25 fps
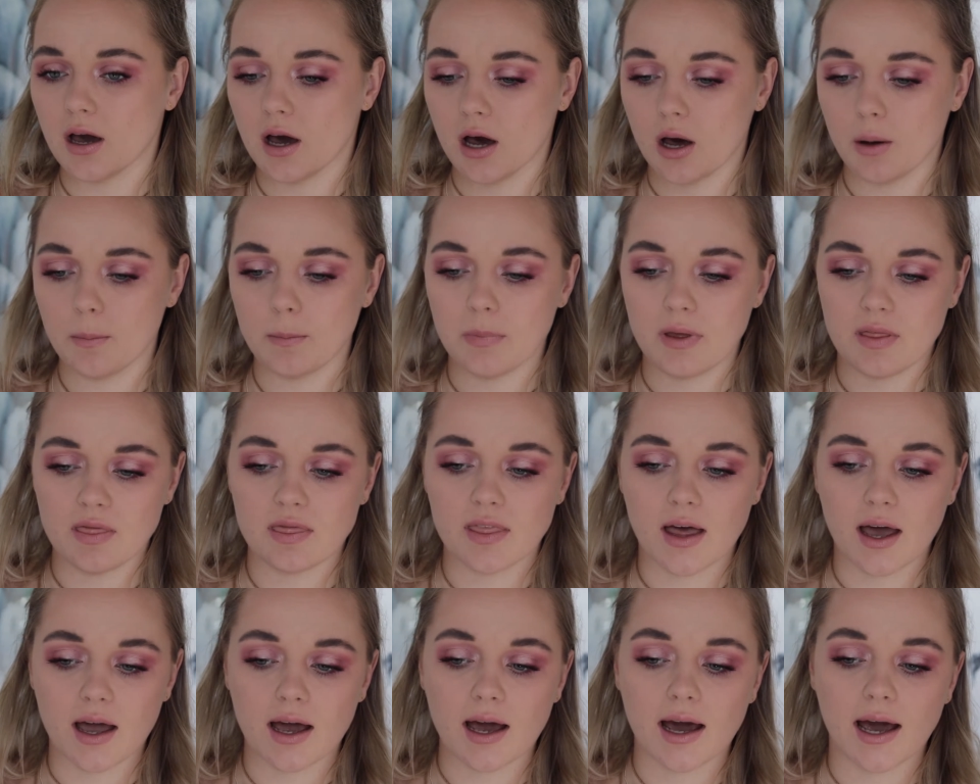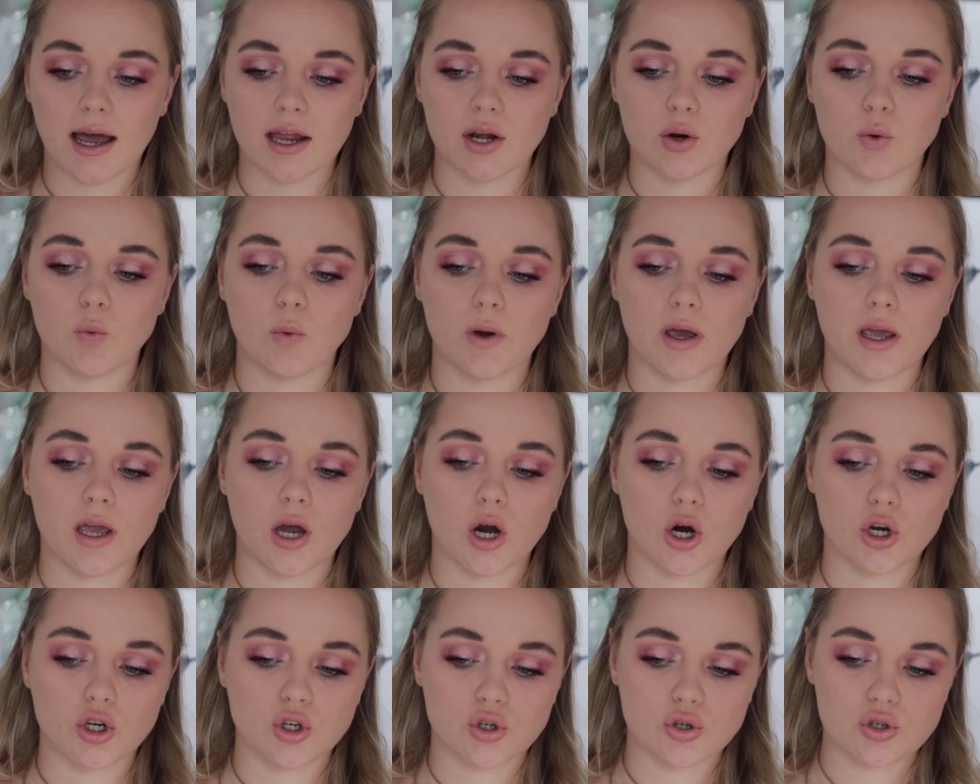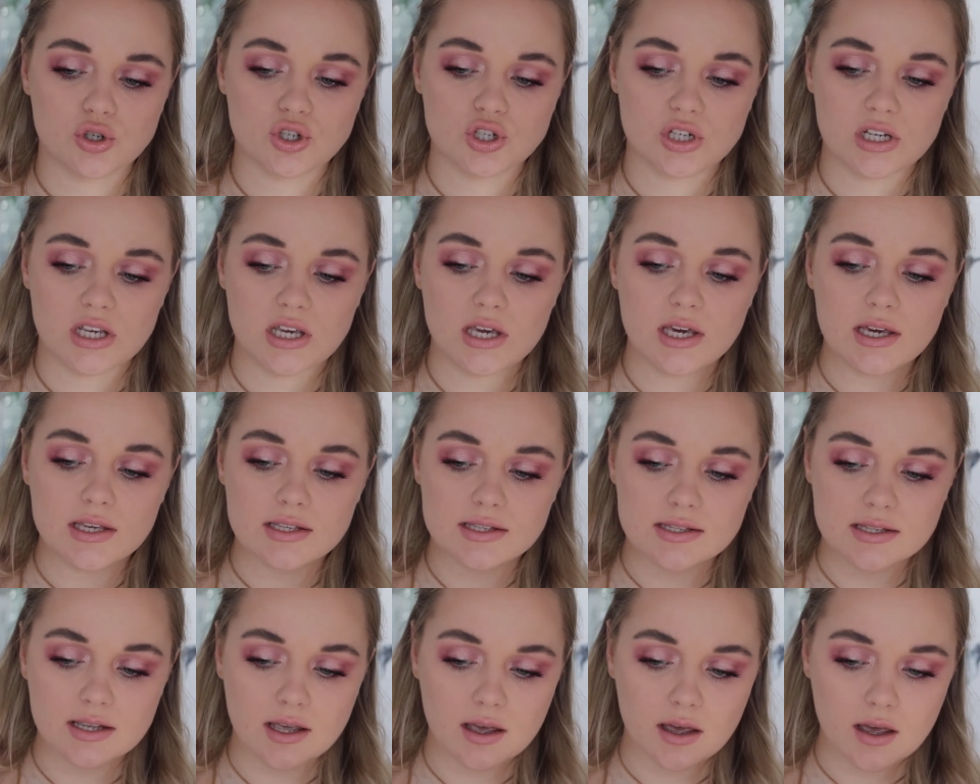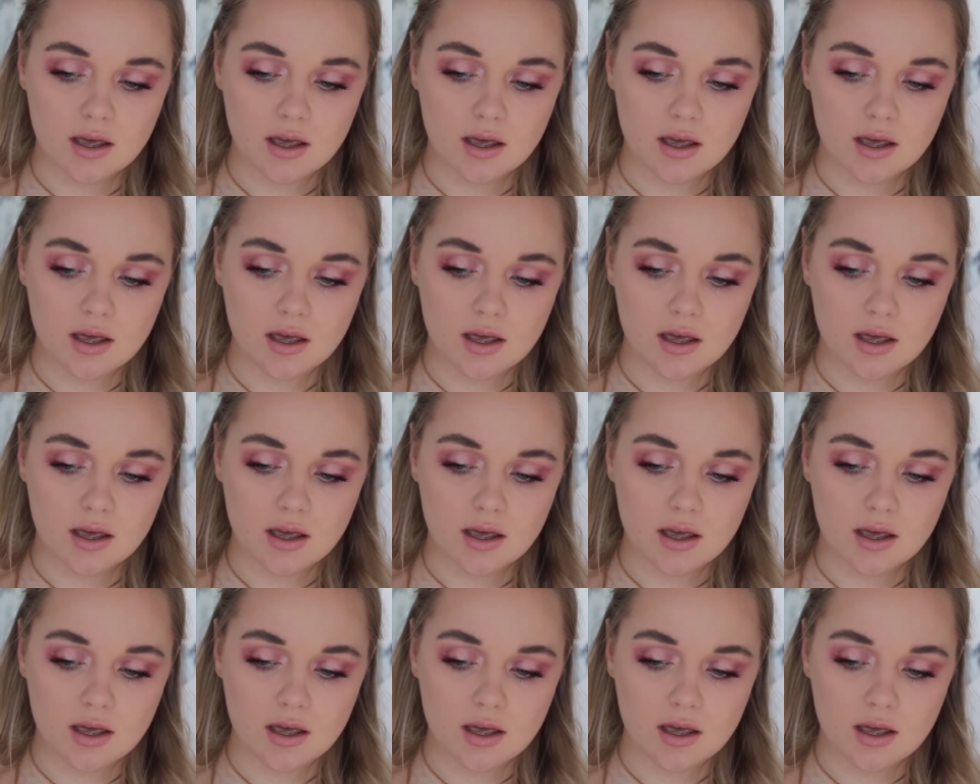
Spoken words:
up in that kind of way on your cheeks.